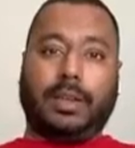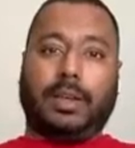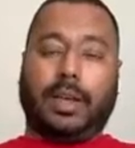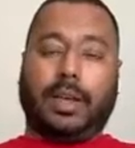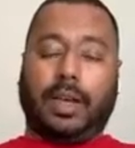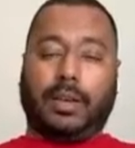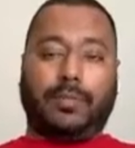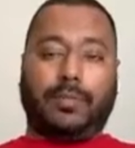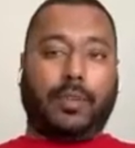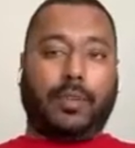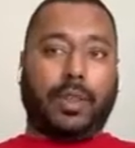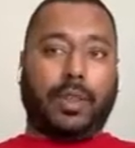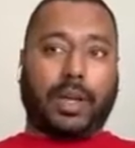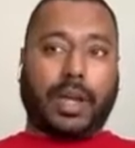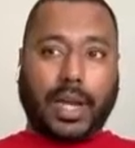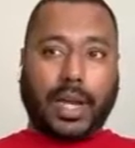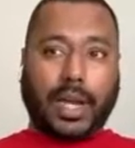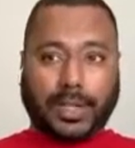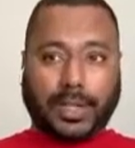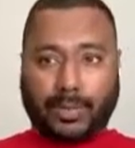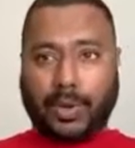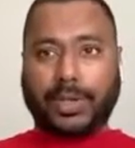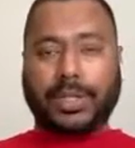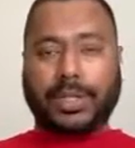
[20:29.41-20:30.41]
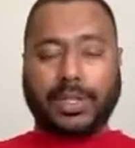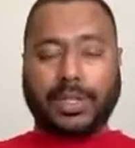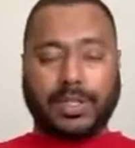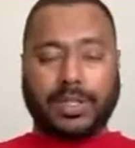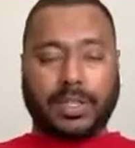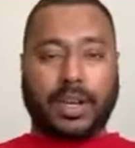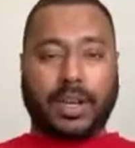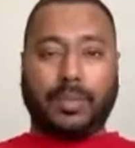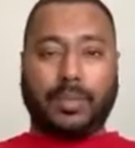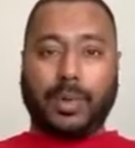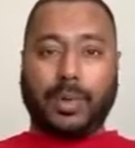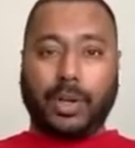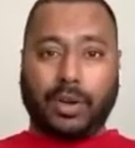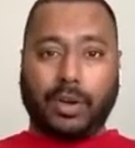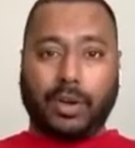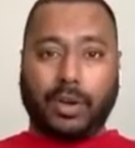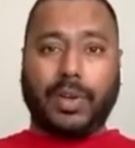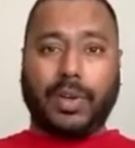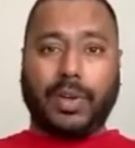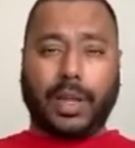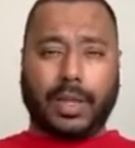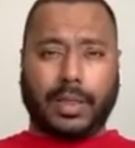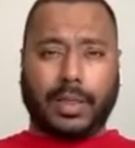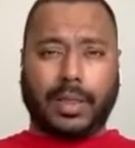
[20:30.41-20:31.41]
And for the cash prizes that are being
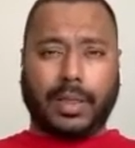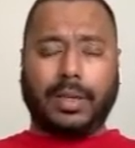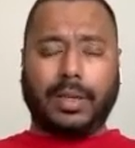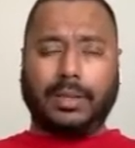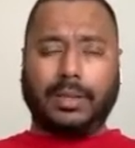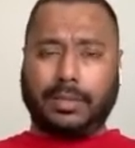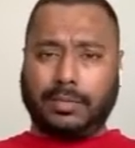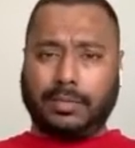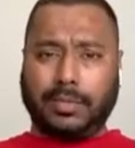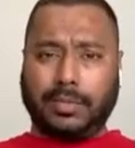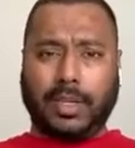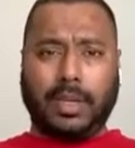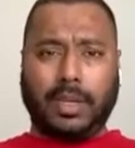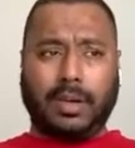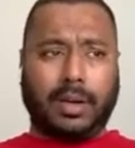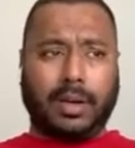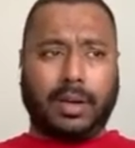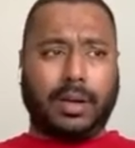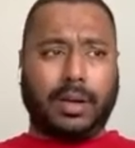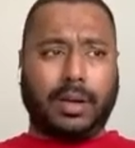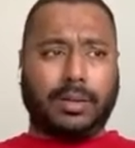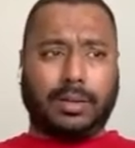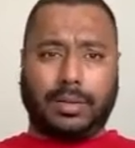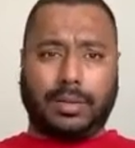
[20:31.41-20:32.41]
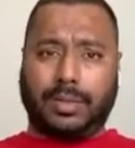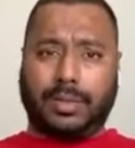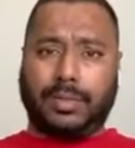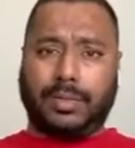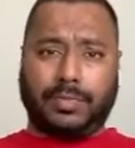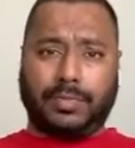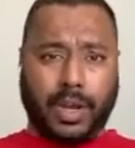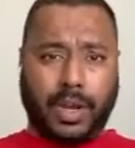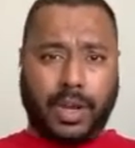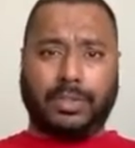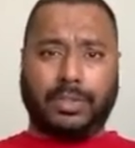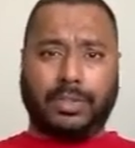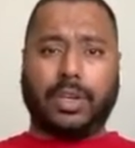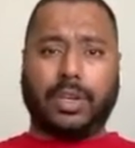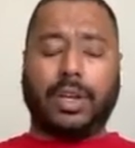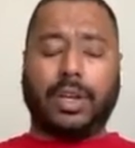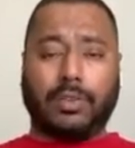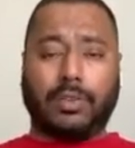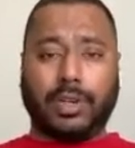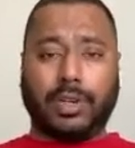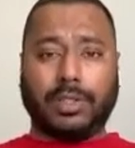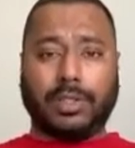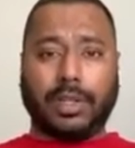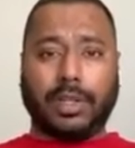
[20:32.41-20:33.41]
offered, I think it's very
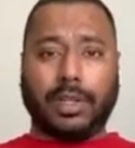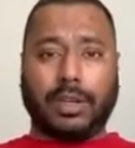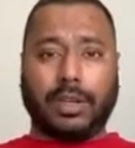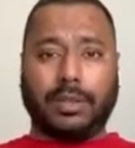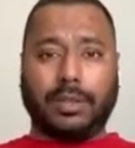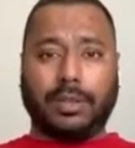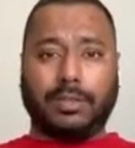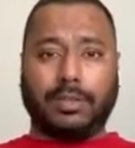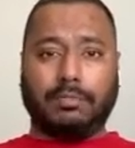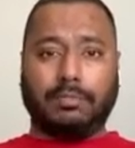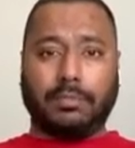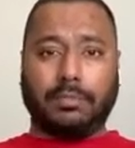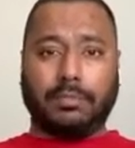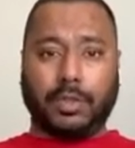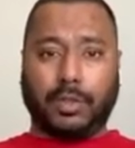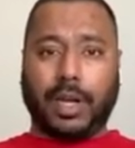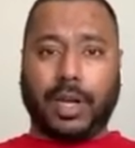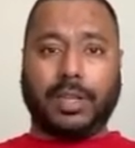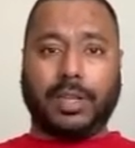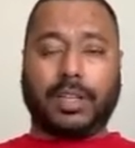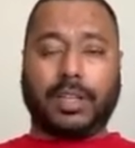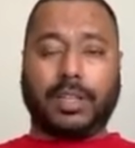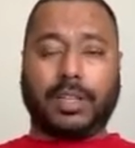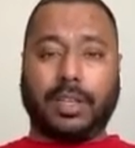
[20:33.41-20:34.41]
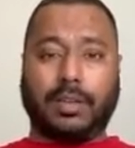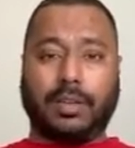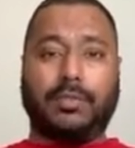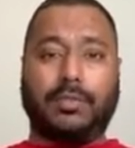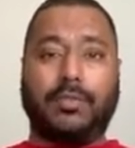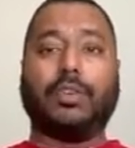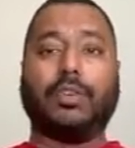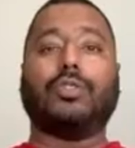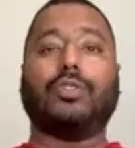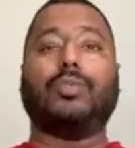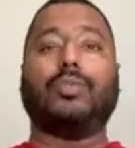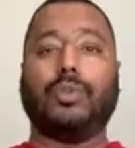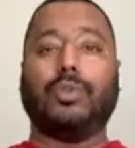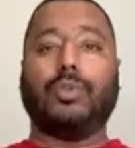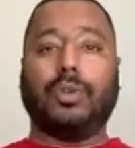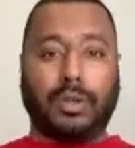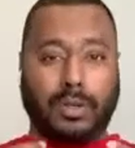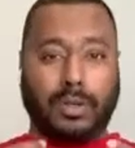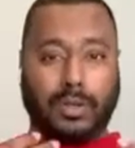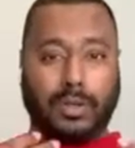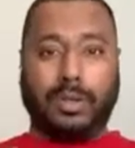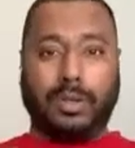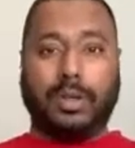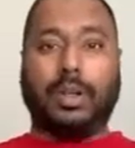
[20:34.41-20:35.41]
generous, and you guys can afford to put
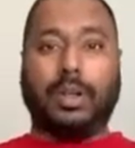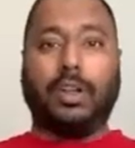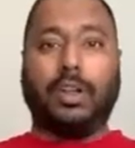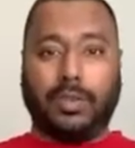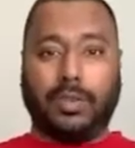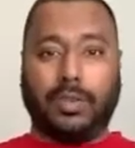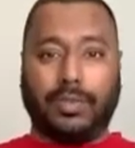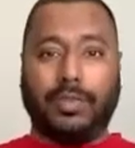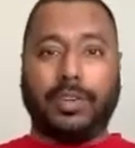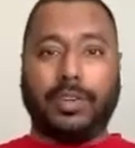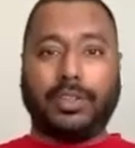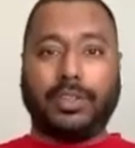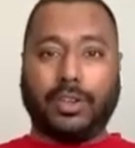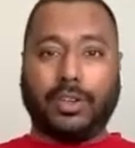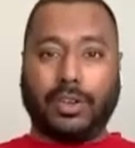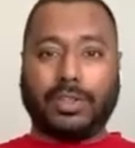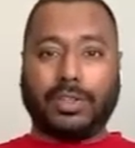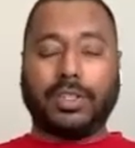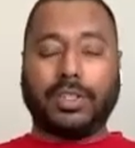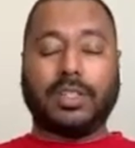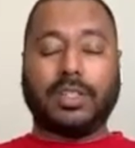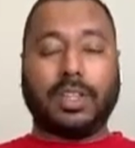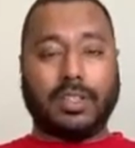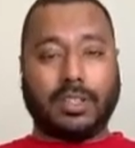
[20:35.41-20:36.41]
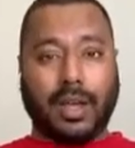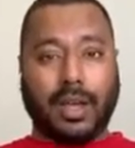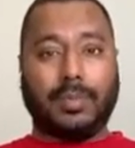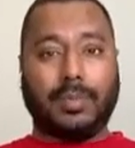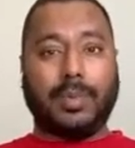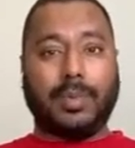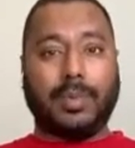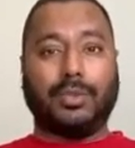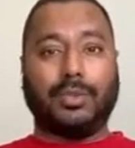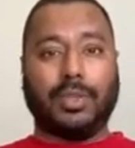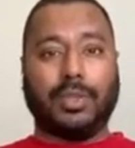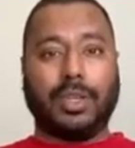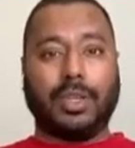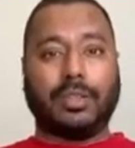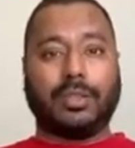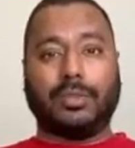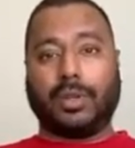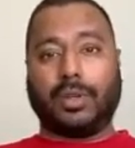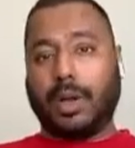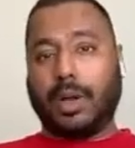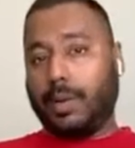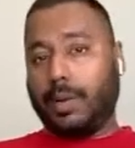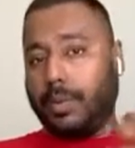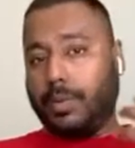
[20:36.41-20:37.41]
a lot of resources and time into this
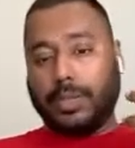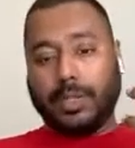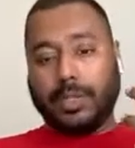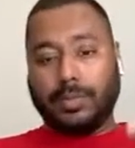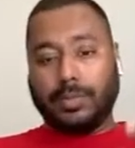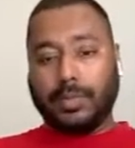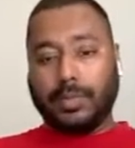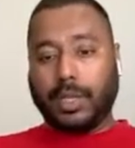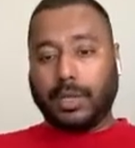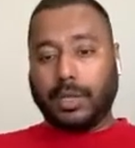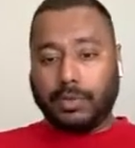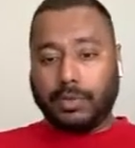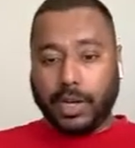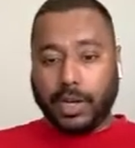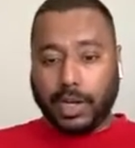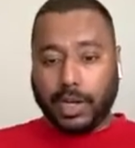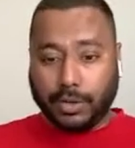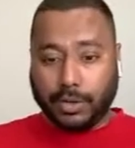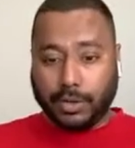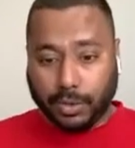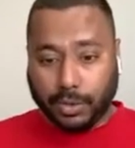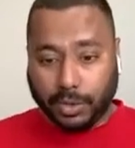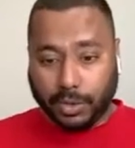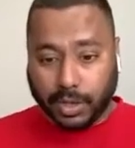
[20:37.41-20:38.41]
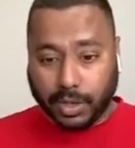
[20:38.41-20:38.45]
to come up with something really cool.